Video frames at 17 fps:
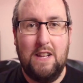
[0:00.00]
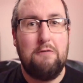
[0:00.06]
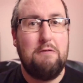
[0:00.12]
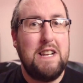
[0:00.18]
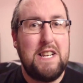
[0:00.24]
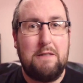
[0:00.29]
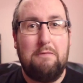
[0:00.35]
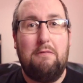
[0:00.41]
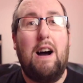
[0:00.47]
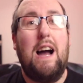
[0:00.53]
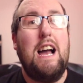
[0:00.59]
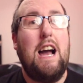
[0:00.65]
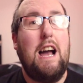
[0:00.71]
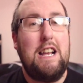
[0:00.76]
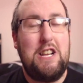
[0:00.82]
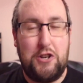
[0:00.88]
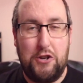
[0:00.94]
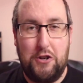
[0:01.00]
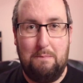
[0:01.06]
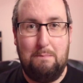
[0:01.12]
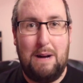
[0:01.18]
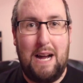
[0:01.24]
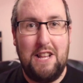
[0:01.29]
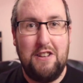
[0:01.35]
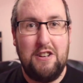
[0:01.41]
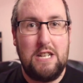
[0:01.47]
The reason why I shoot in
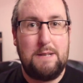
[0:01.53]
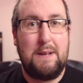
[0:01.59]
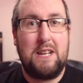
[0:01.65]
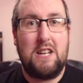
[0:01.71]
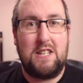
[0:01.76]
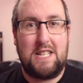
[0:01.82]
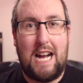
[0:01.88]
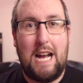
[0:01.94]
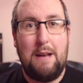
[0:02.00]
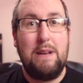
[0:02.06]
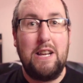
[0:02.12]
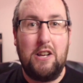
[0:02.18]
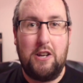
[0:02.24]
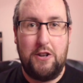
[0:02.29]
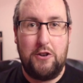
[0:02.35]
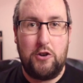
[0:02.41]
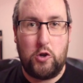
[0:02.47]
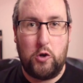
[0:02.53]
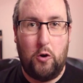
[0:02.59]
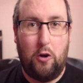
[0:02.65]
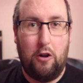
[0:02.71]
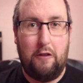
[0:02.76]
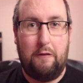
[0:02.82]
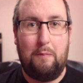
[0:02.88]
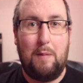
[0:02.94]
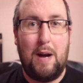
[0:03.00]
manual is because I'm in
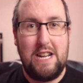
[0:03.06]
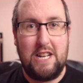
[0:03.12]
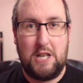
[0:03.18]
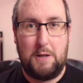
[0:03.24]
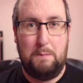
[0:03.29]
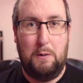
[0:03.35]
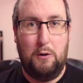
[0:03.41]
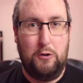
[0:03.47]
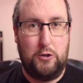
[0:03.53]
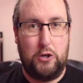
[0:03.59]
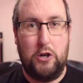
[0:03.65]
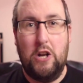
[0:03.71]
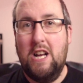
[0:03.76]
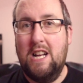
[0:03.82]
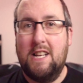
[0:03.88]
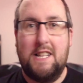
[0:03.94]
control of my exposure.